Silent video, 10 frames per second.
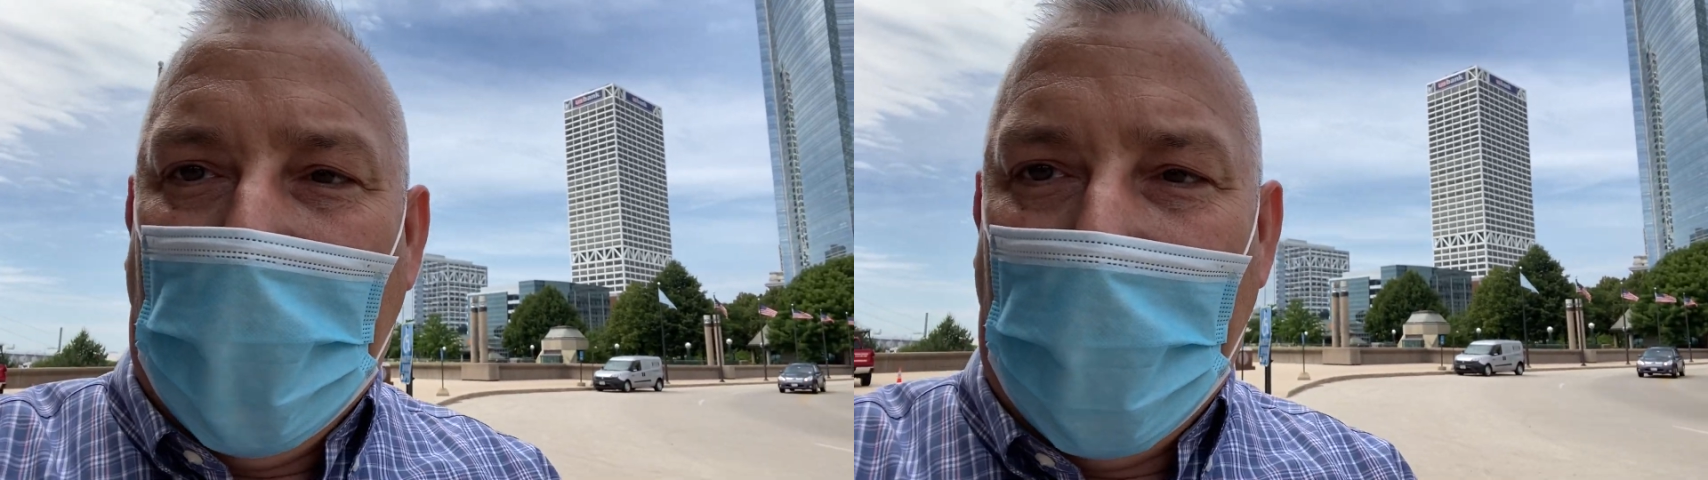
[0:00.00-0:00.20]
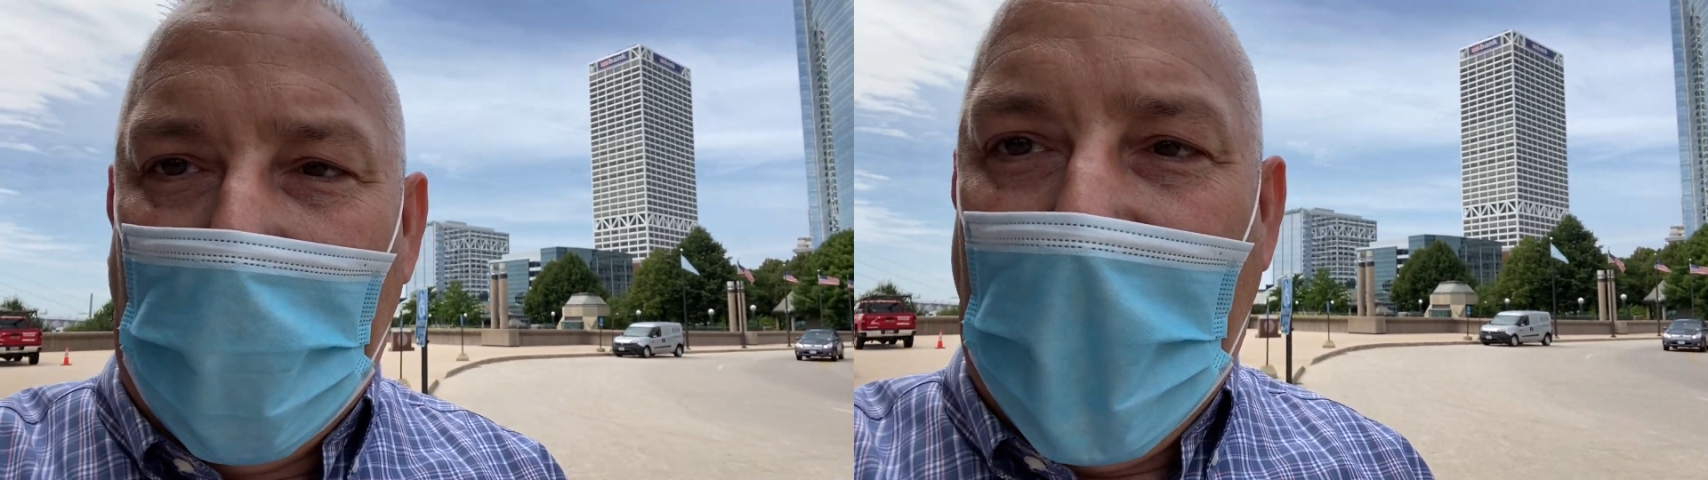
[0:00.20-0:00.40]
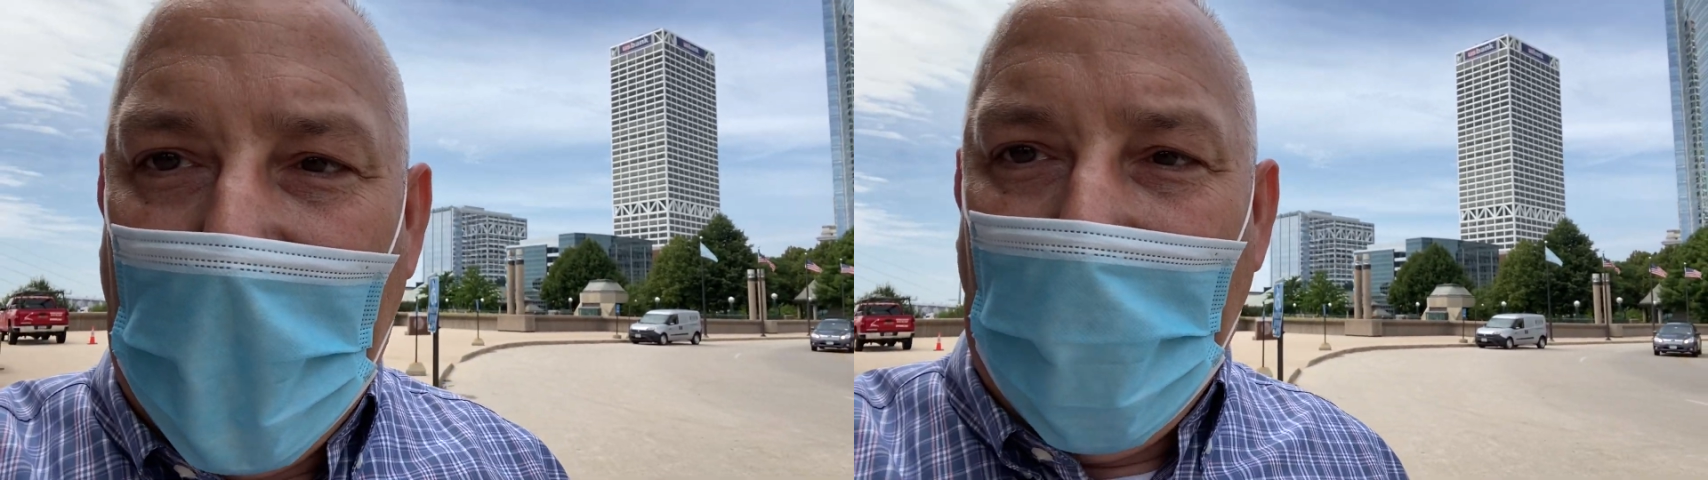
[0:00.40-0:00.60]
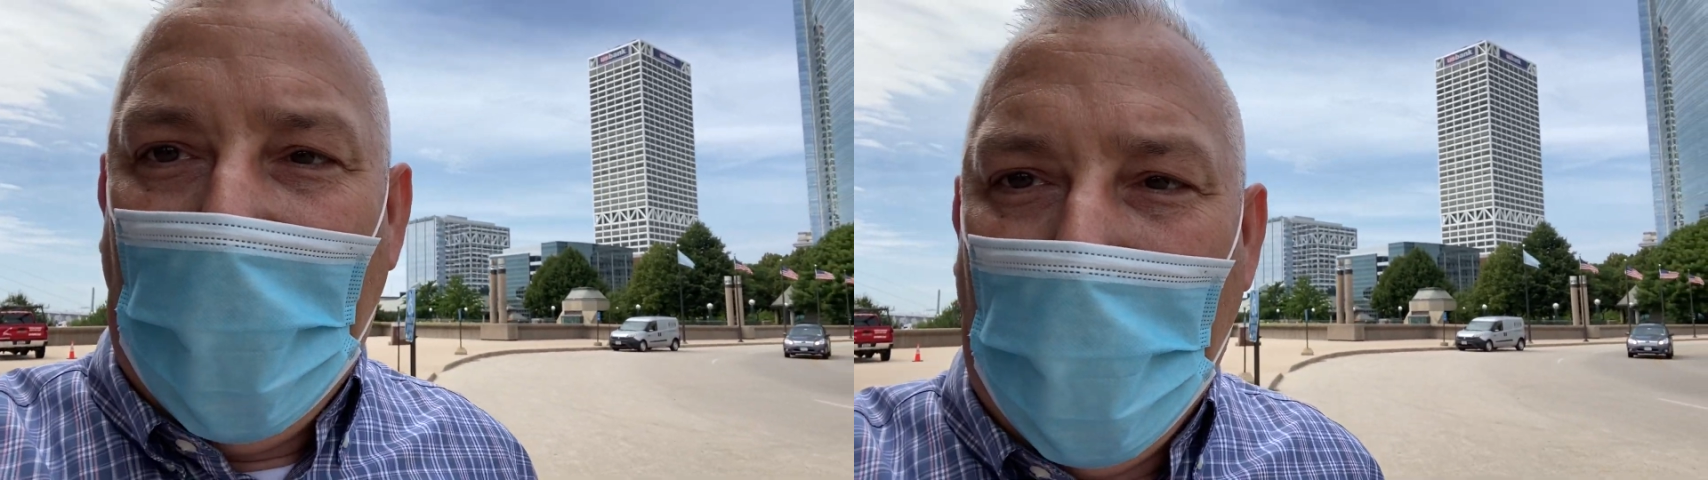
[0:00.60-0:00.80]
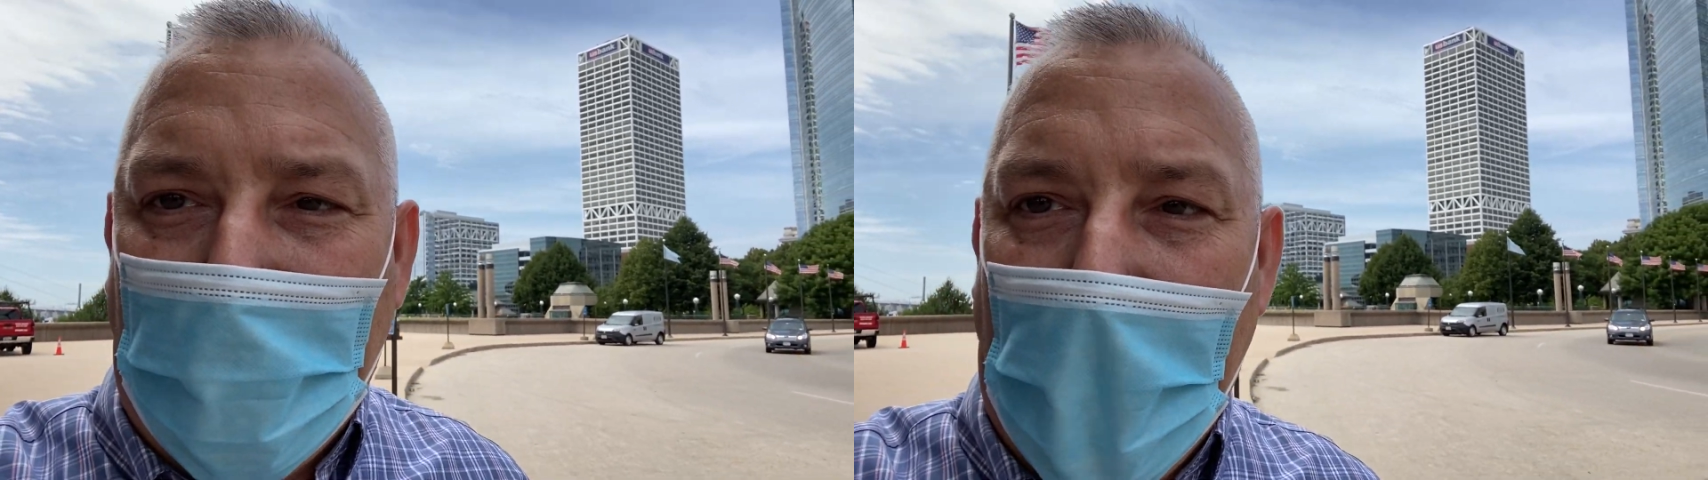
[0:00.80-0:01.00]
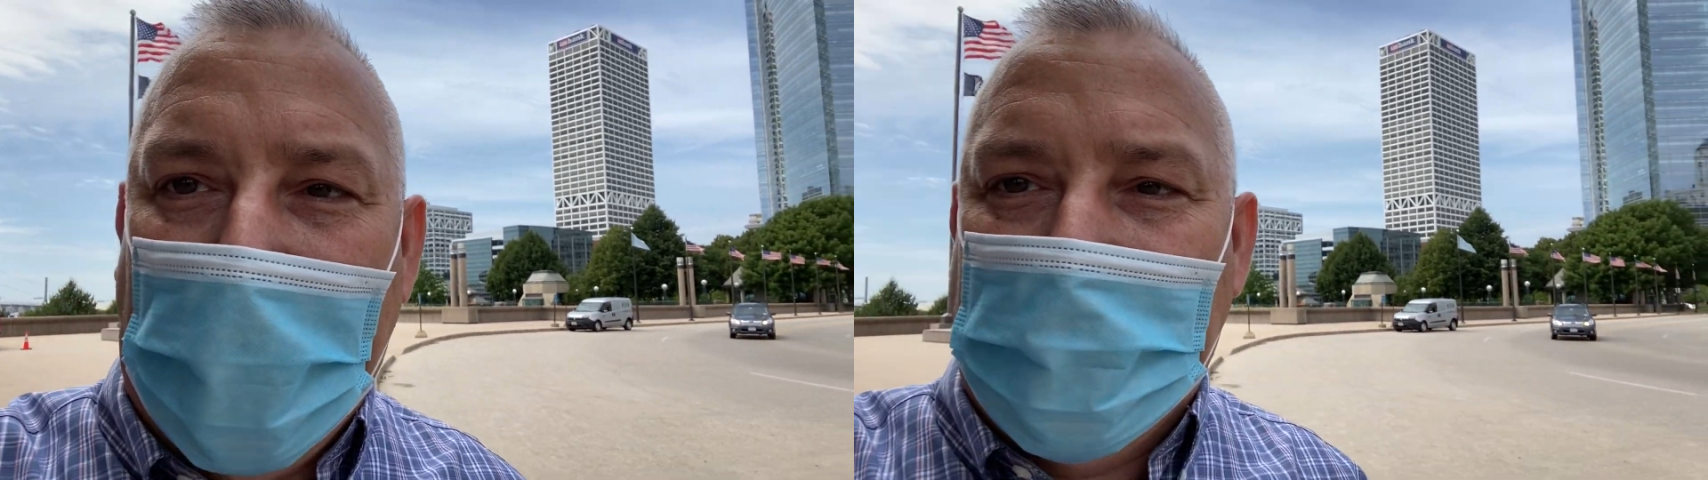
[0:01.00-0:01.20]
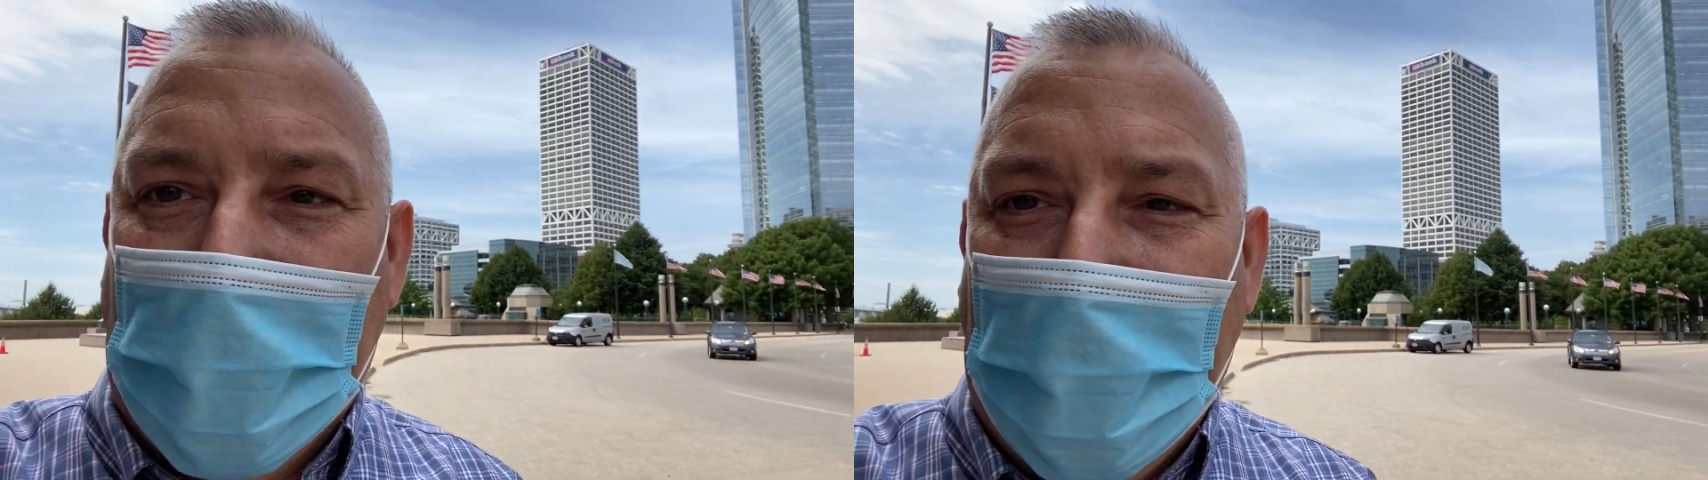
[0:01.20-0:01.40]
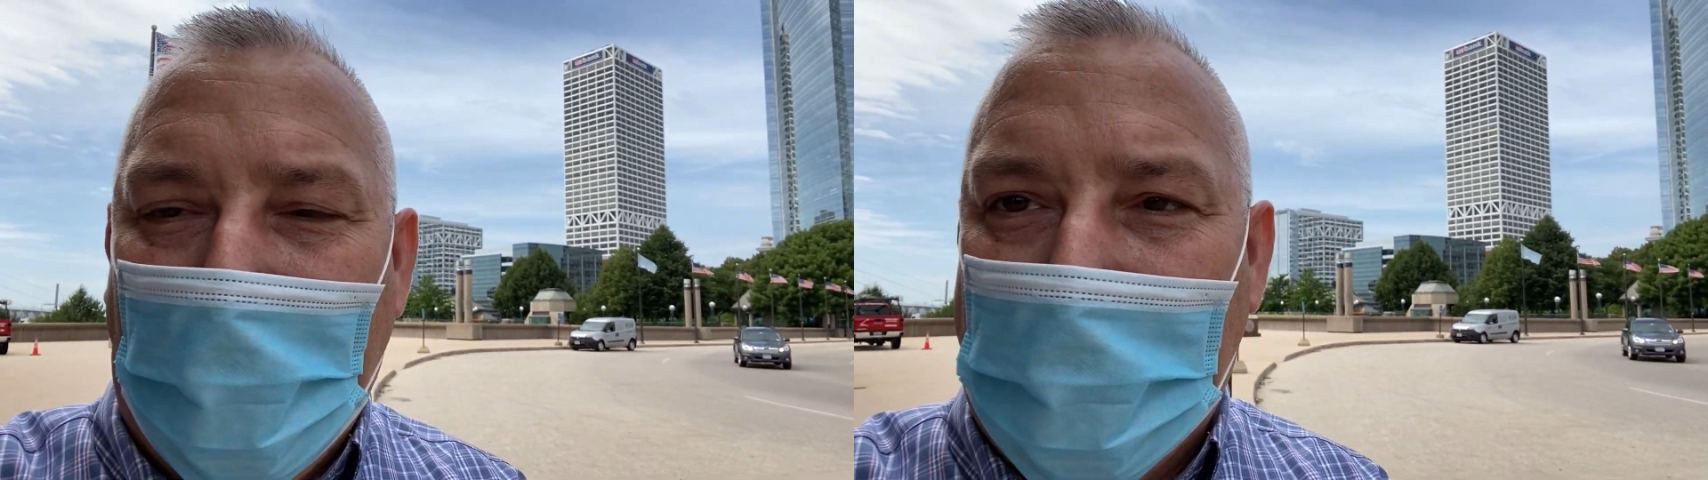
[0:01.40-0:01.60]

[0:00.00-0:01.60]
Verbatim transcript: out our On the Home Front exhibit,